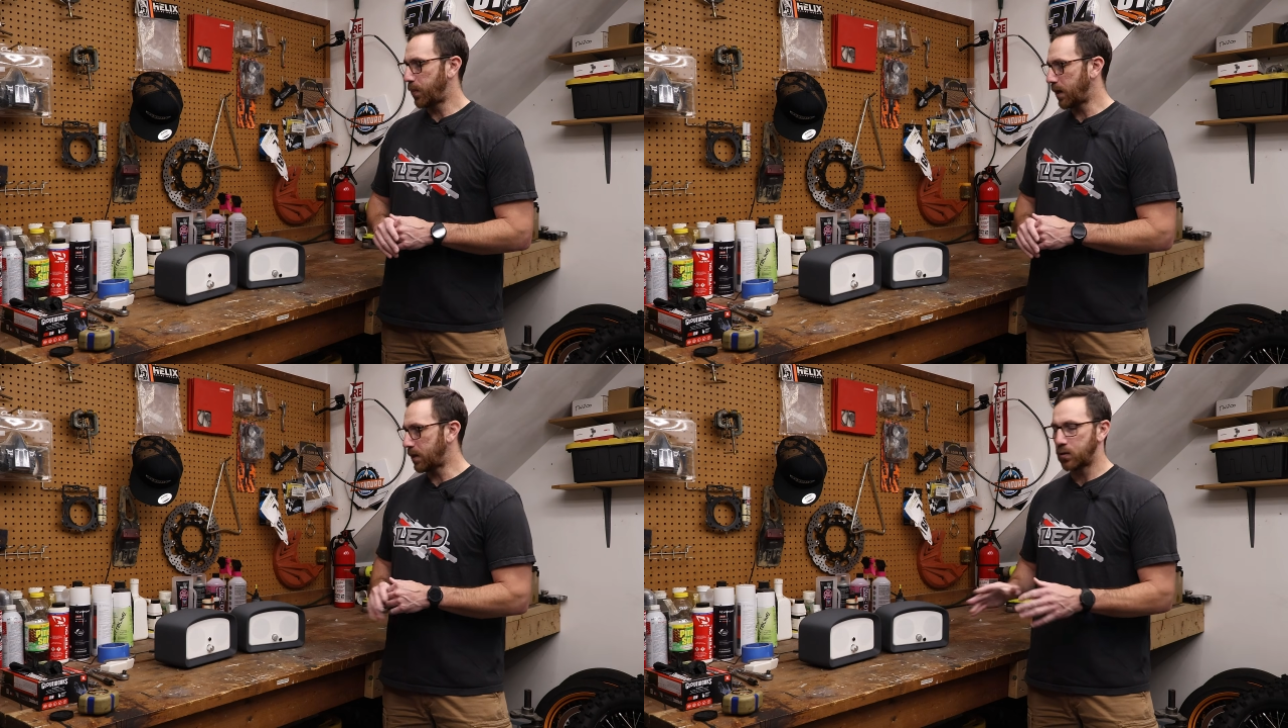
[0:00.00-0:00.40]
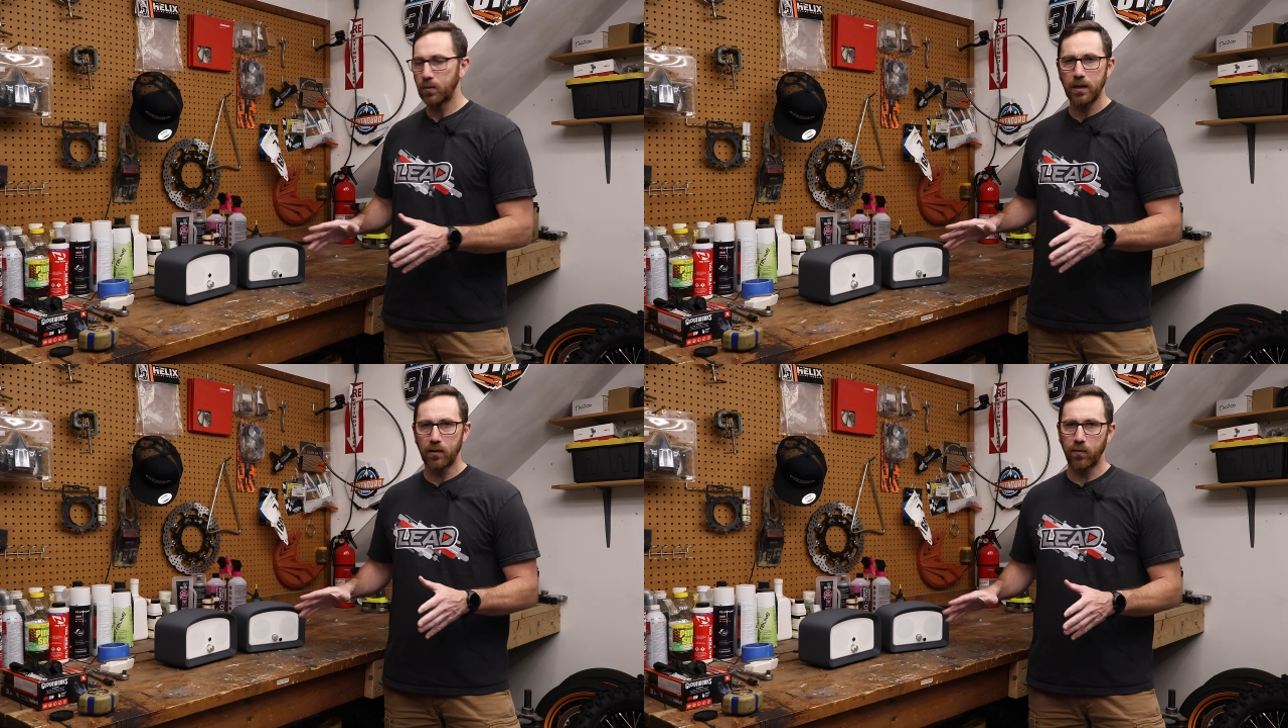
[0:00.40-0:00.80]
But I do
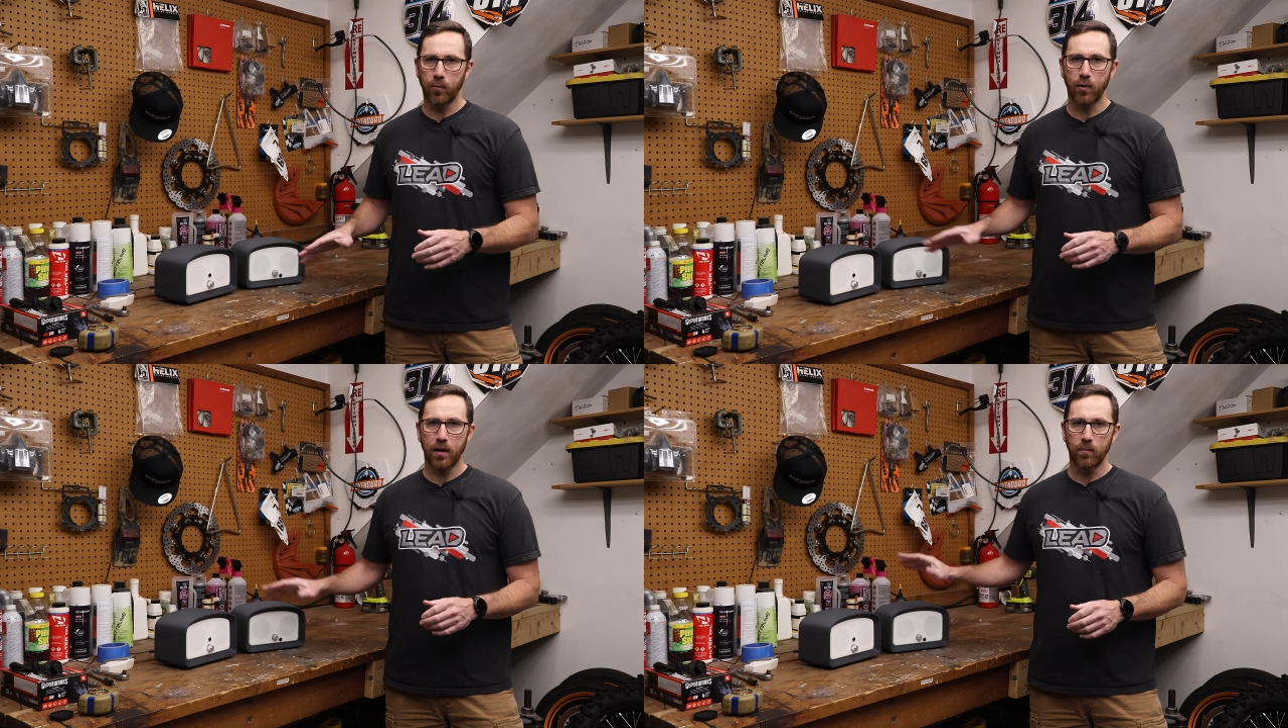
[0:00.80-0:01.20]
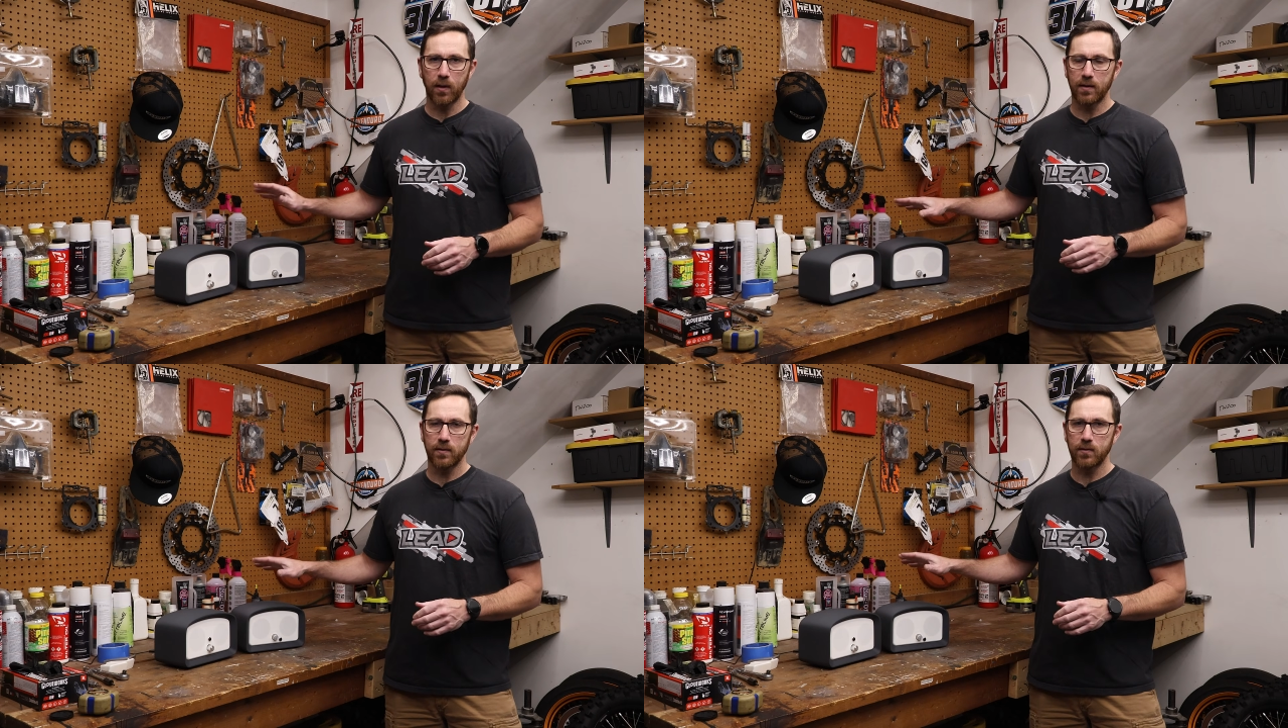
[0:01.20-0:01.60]
want to give him credit
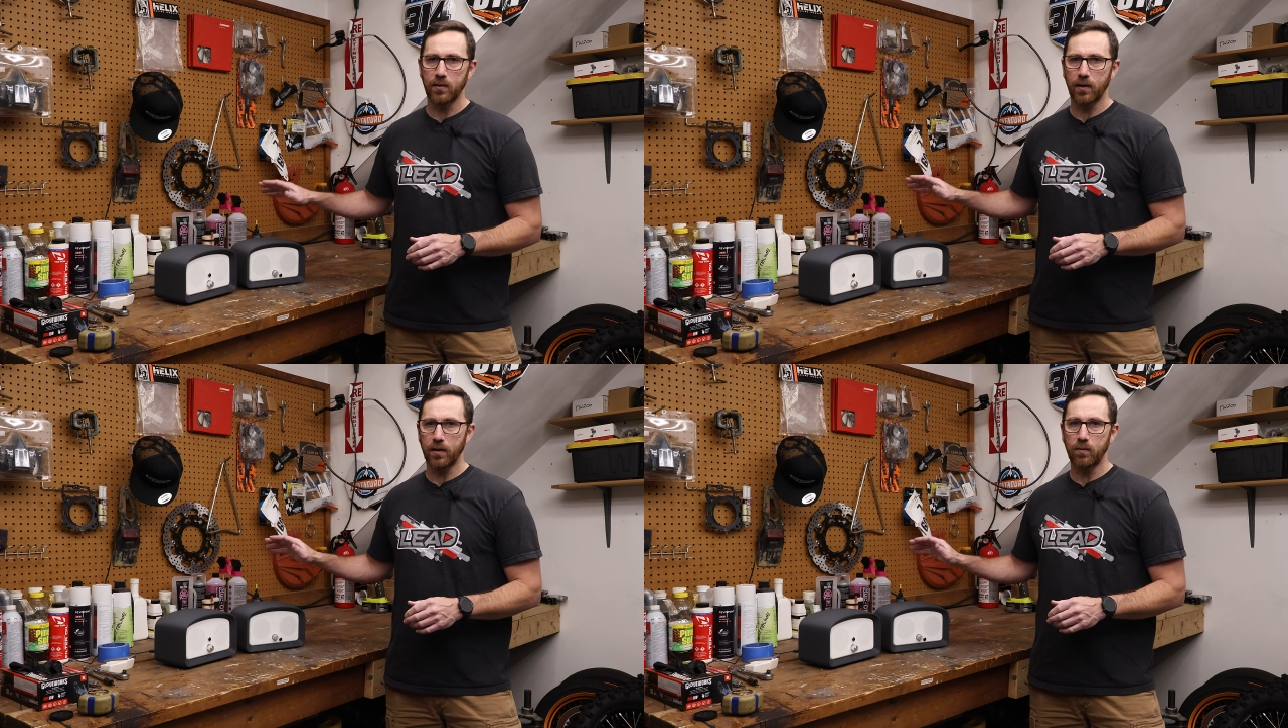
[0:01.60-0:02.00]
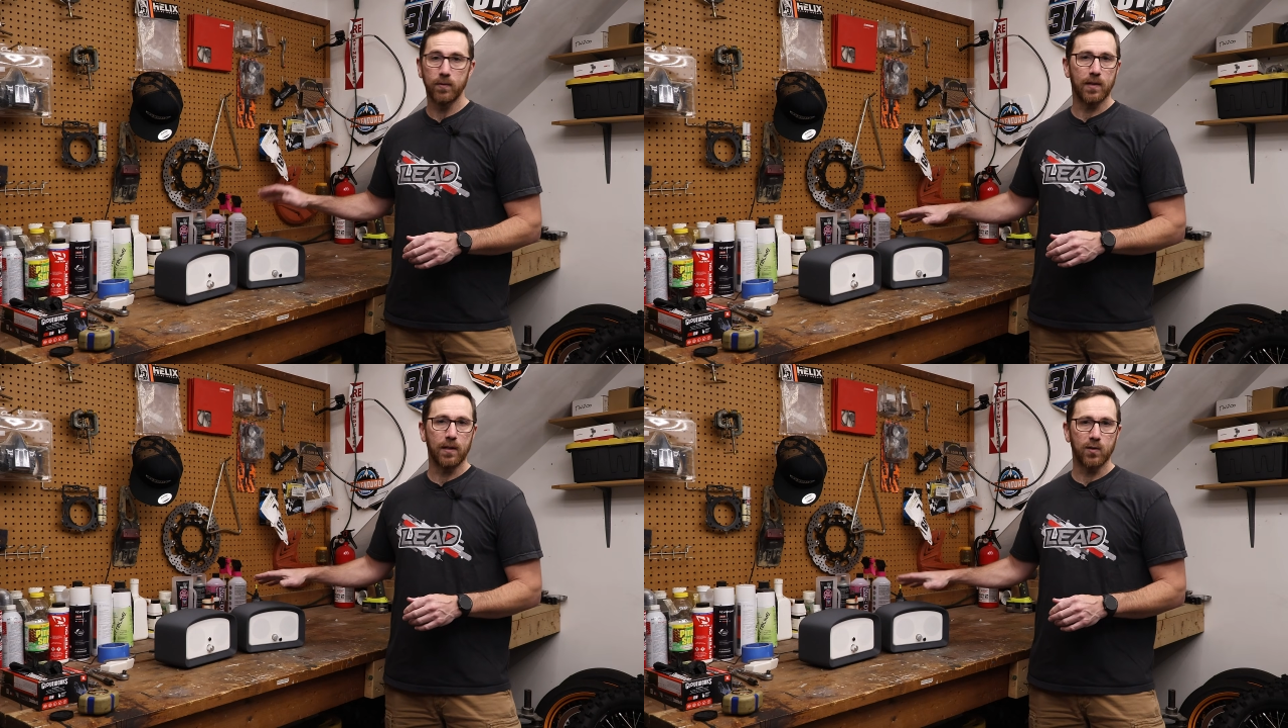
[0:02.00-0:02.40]
because it
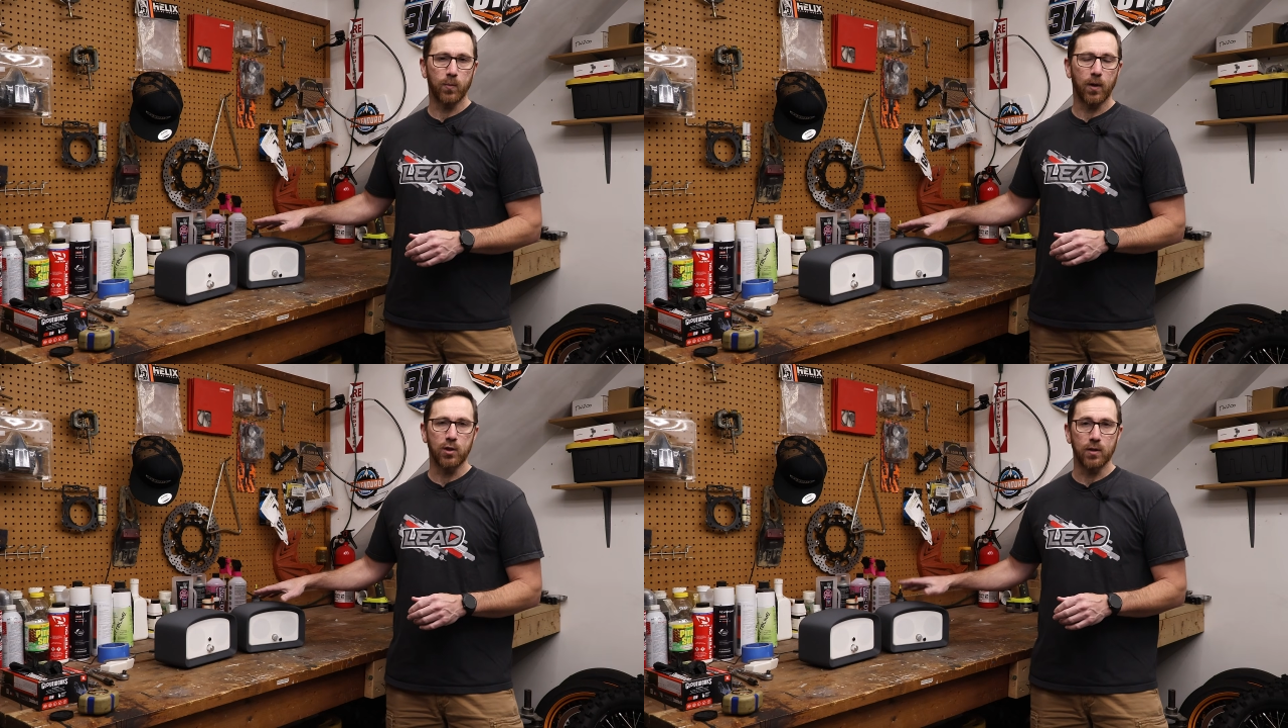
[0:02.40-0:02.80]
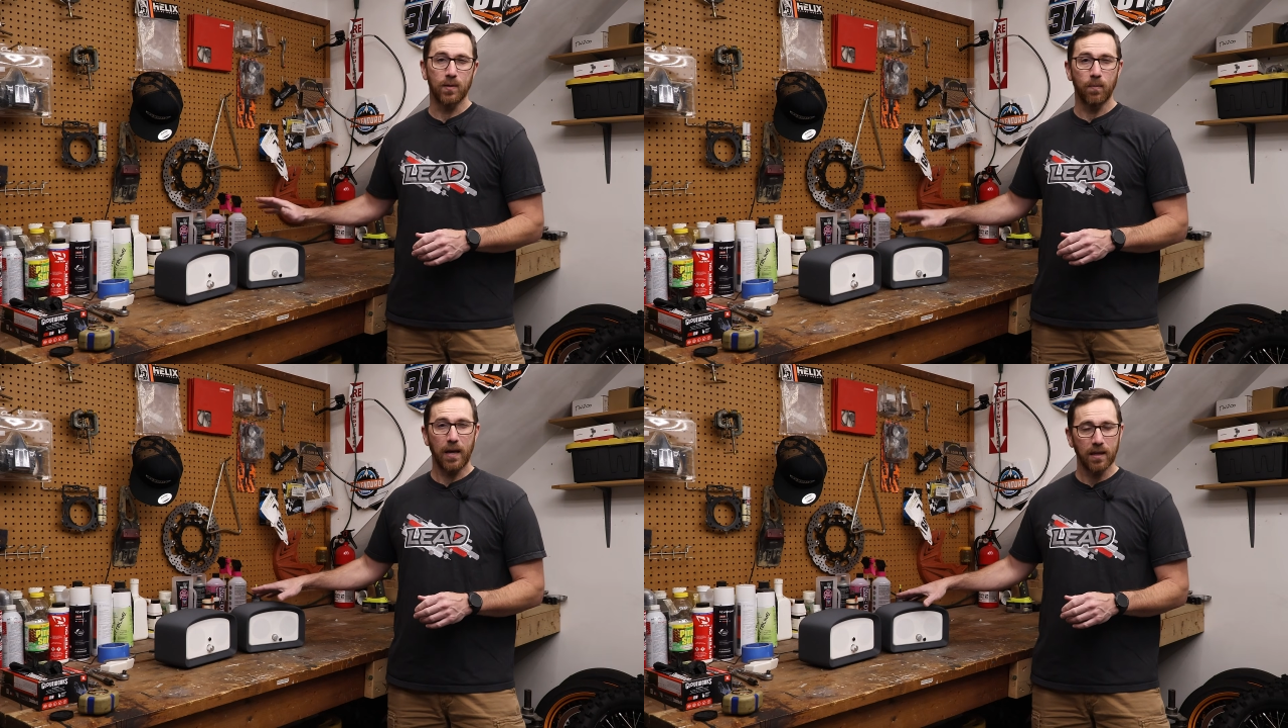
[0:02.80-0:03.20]
was the inspiration
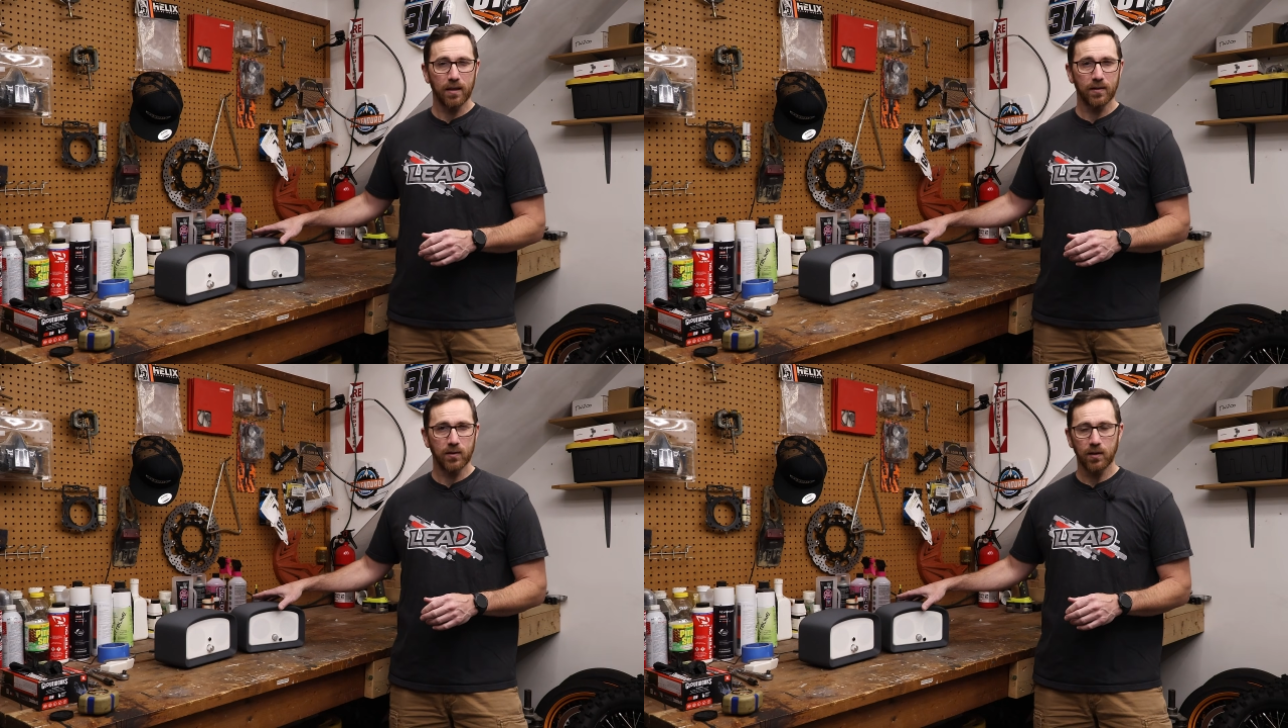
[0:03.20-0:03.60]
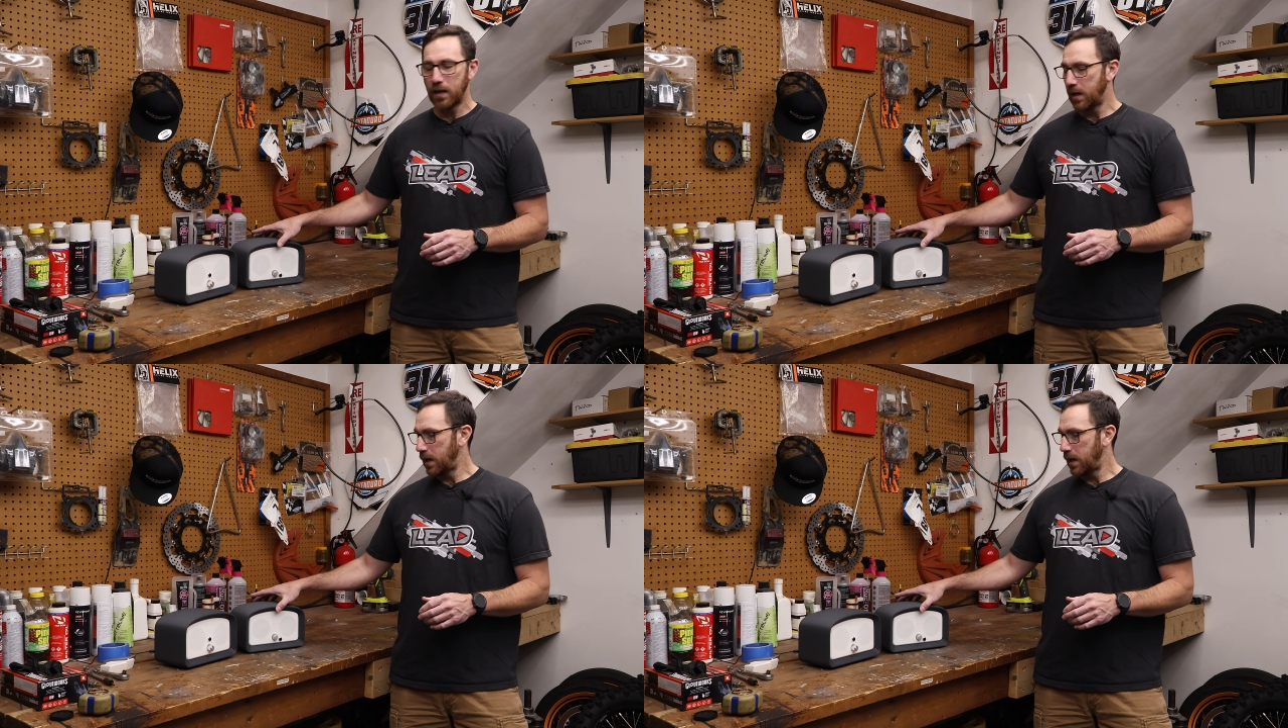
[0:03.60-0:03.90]
to make this.